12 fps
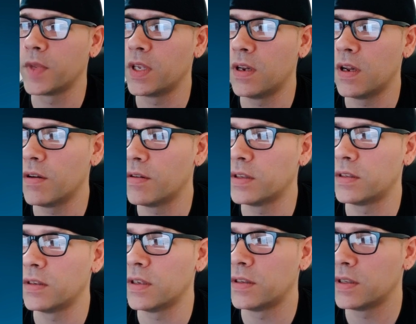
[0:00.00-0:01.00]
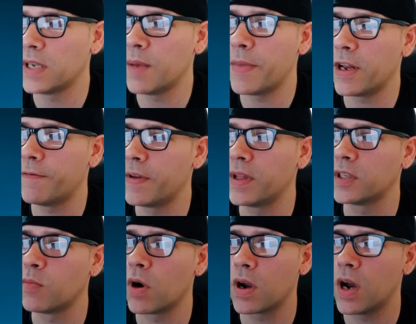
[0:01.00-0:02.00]
It's the same benefit
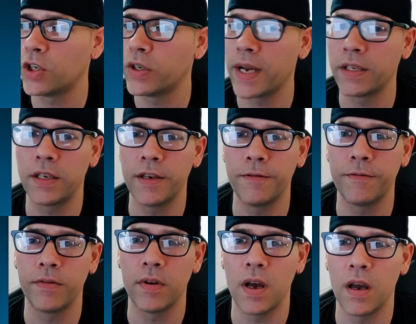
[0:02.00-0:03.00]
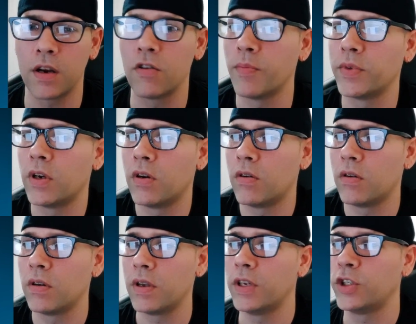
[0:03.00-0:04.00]
that smart contracts give crypto
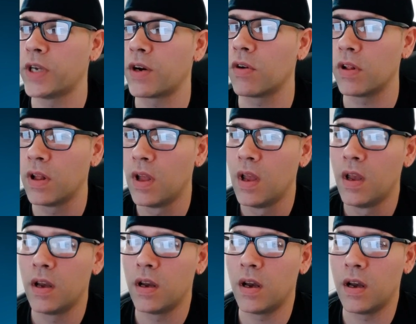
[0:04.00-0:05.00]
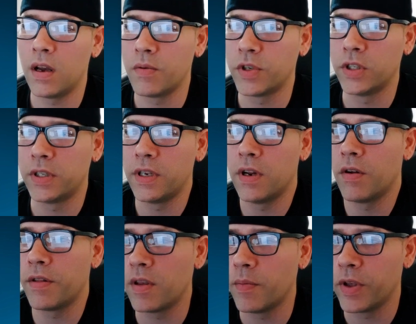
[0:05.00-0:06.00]
in general, which is
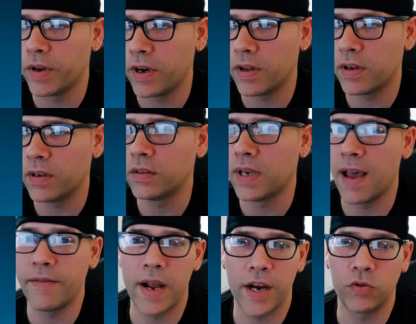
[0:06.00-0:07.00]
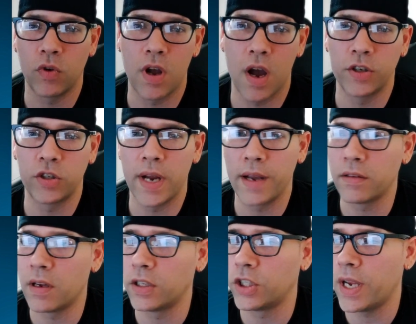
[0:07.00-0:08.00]
the ability to have an actual
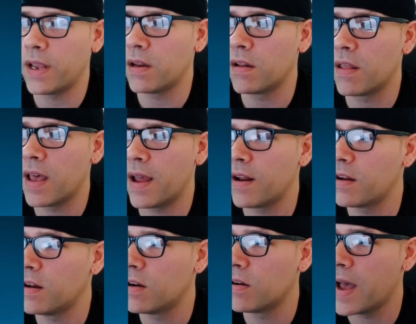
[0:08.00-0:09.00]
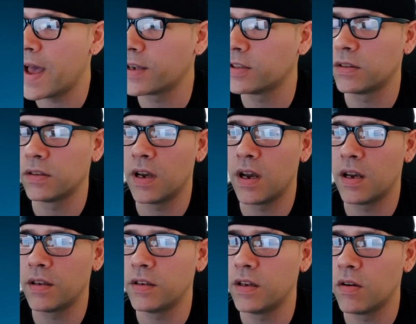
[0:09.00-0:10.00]
contract on a chain that acts
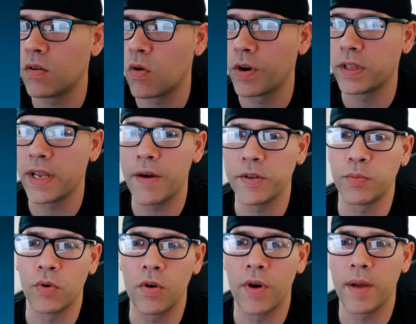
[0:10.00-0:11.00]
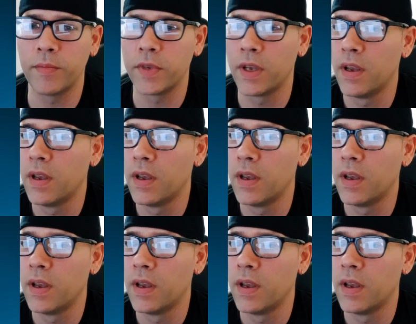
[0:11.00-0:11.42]
according to how it's programmed,